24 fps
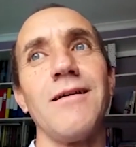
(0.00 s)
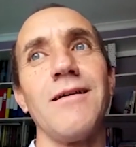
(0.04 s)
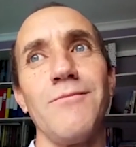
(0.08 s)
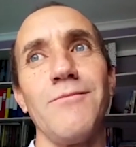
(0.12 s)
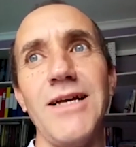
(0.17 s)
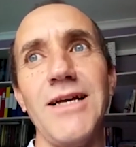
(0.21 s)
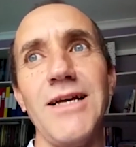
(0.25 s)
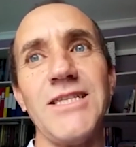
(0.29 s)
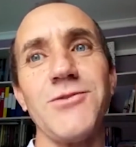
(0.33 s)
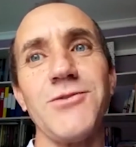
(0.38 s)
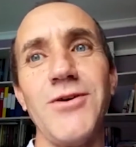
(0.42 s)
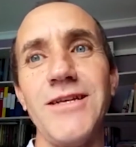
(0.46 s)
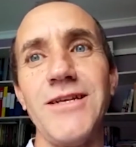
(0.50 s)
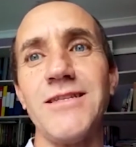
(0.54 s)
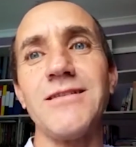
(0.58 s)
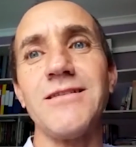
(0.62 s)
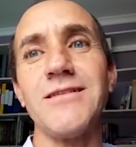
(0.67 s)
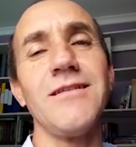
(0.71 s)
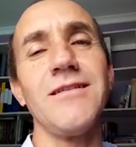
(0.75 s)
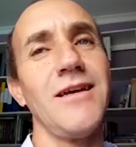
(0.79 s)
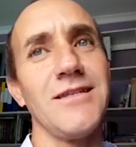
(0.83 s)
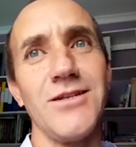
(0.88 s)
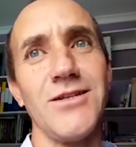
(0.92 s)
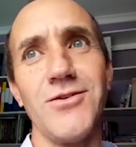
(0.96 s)
My sweat
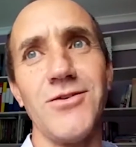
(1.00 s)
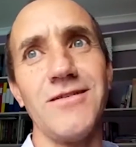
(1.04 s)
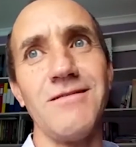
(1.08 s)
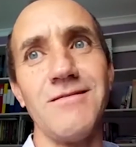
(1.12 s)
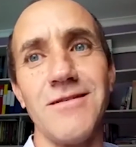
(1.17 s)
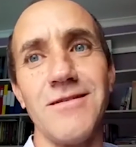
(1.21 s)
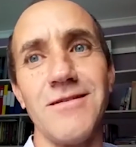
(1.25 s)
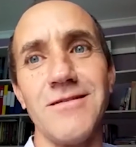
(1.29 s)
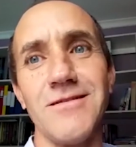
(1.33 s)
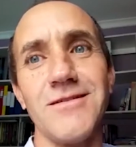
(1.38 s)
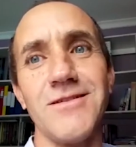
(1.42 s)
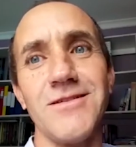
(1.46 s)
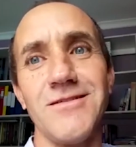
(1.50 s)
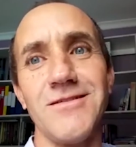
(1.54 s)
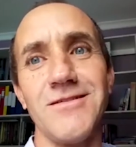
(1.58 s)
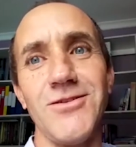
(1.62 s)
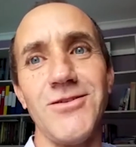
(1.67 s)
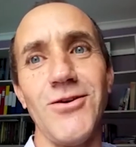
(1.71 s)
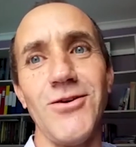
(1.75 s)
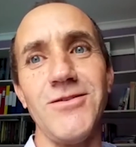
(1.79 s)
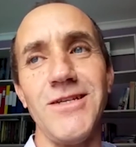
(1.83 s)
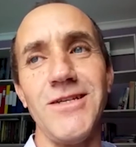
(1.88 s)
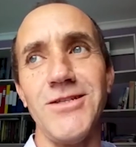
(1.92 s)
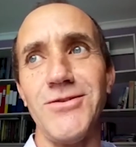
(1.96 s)
has
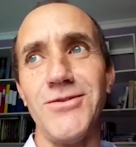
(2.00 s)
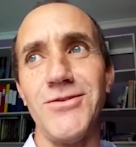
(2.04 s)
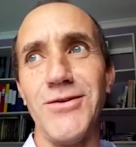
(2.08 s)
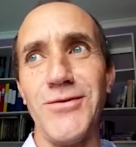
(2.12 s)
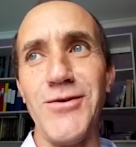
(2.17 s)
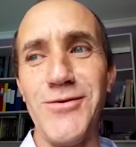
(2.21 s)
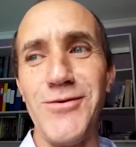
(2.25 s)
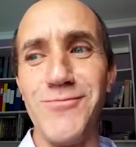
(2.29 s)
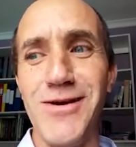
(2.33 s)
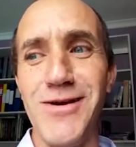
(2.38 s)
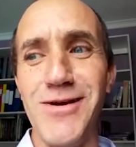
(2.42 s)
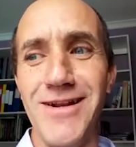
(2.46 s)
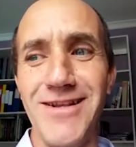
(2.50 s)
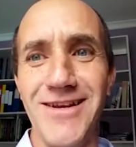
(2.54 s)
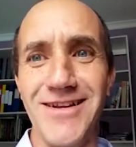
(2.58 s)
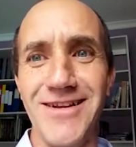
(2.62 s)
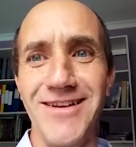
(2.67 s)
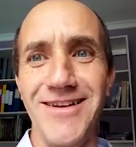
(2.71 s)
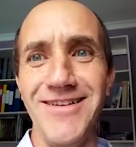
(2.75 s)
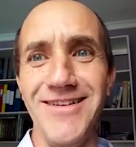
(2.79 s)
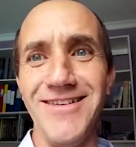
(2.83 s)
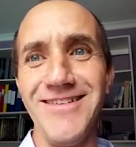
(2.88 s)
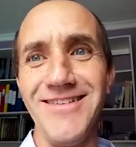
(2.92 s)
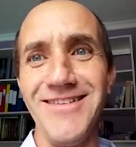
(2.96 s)
turned into 3
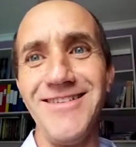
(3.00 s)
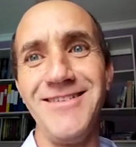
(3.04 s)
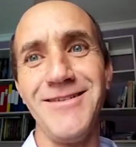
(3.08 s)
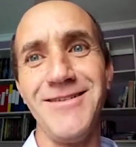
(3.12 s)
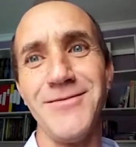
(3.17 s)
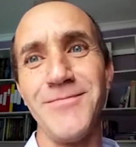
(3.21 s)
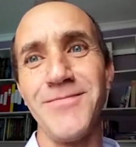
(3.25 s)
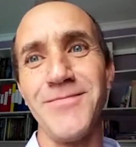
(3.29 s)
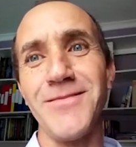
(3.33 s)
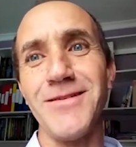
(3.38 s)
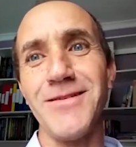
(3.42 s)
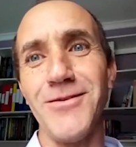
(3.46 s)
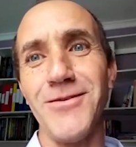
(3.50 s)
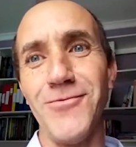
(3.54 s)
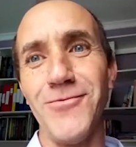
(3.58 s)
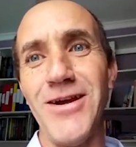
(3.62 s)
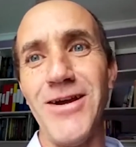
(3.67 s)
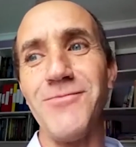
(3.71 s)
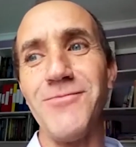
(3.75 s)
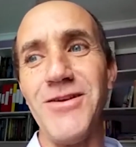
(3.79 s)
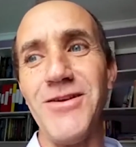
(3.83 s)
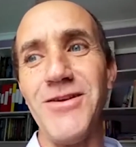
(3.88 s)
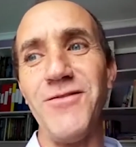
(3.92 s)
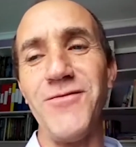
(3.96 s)
million
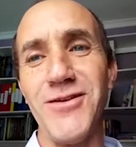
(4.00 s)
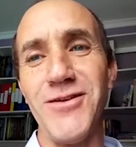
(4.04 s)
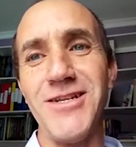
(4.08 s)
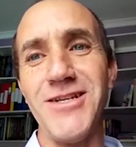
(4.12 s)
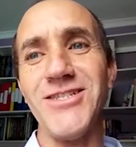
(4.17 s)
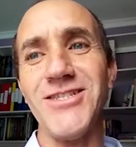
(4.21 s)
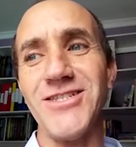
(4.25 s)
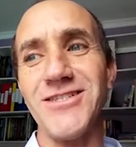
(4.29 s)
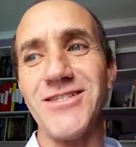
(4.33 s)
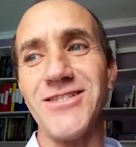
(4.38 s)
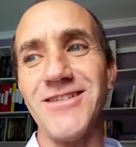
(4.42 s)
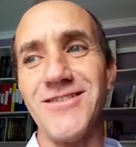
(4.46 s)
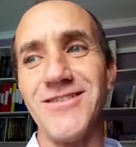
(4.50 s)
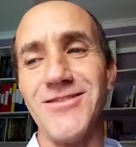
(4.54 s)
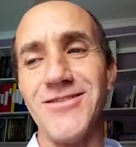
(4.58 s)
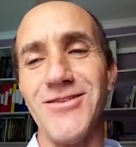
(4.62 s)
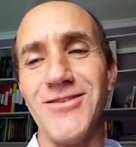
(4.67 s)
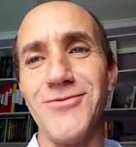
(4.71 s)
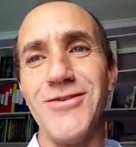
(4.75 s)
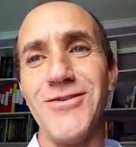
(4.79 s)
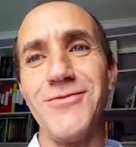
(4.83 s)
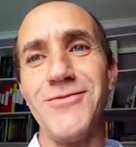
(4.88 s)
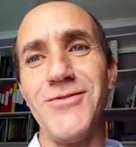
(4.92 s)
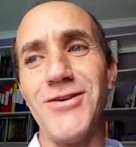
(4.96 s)
when we finish,
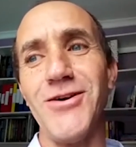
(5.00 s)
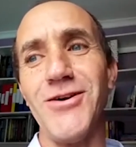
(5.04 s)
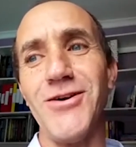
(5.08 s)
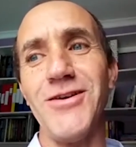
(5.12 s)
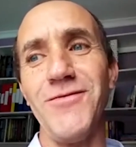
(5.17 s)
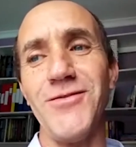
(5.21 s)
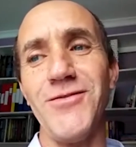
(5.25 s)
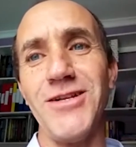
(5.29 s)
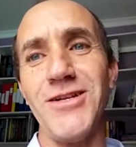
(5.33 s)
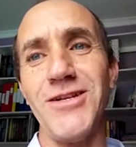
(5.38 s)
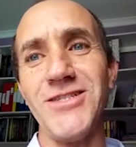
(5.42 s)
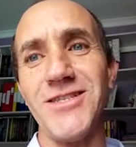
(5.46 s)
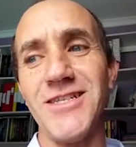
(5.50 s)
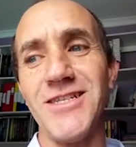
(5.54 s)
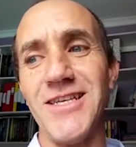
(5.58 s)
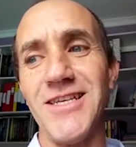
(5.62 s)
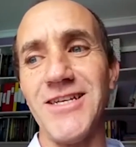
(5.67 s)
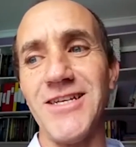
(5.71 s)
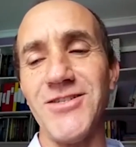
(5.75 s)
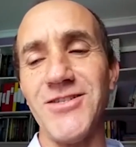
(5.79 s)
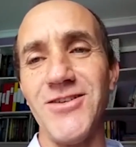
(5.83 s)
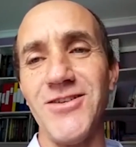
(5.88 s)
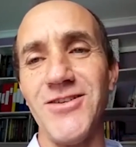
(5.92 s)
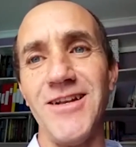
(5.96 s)
when we go and finish the
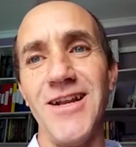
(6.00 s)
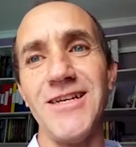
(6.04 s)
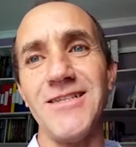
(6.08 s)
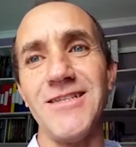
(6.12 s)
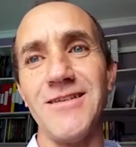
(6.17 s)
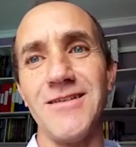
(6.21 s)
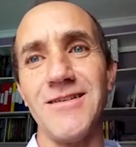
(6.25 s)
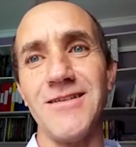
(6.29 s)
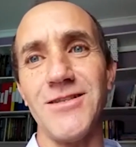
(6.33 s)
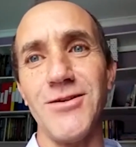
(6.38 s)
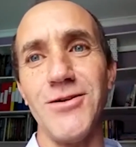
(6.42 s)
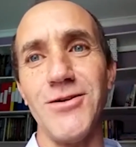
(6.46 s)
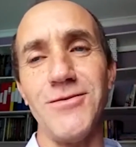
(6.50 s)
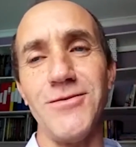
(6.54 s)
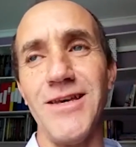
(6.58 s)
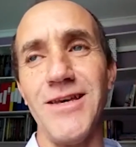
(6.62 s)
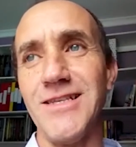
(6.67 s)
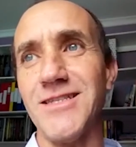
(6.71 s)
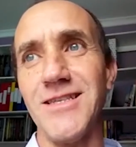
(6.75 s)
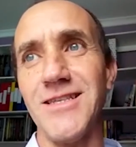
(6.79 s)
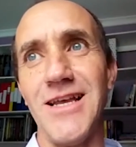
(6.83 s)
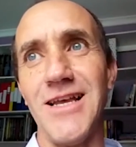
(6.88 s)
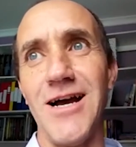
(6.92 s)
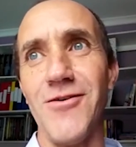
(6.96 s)
sectionalizing. So
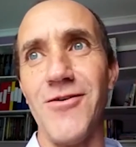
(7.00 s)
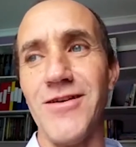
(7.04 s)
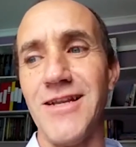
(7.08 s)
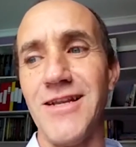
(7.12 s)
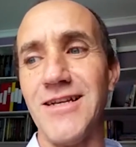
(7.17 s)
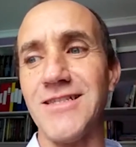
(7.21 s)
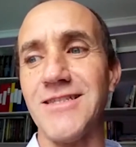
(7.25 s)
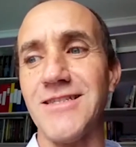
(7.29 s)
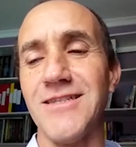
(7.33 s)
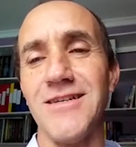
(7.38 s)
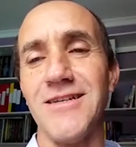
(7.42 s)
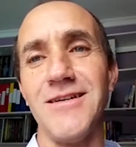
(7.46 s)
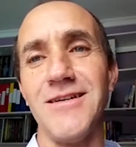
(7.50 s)
that's our next